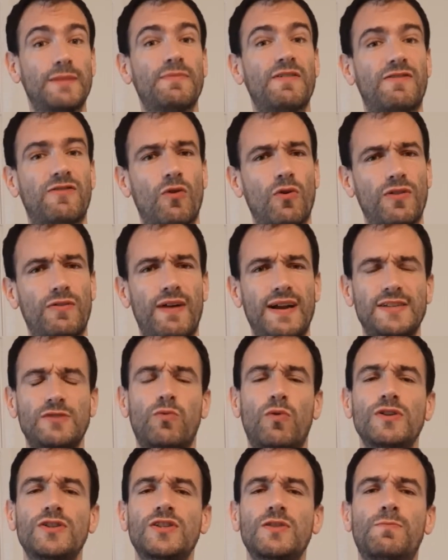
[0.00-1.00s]
before the race,
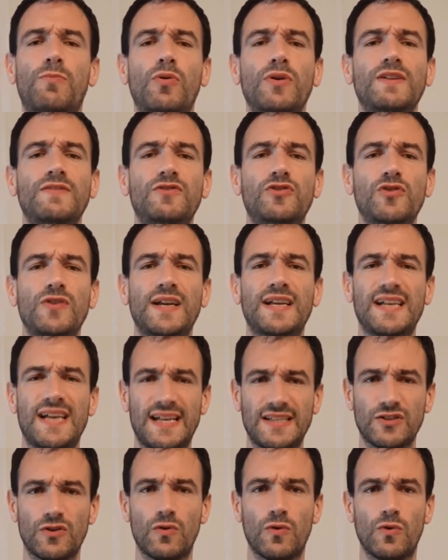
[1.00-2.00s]
what's the point of doing it
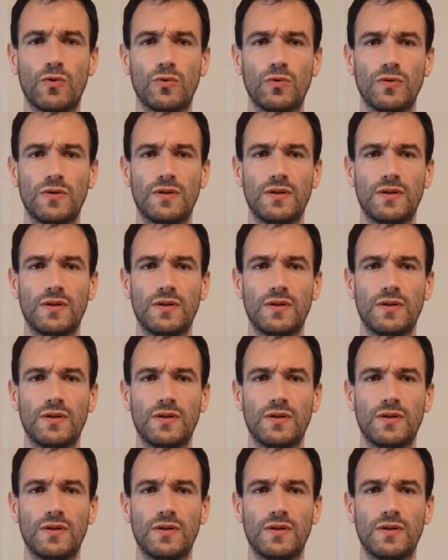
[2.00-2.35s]
at all?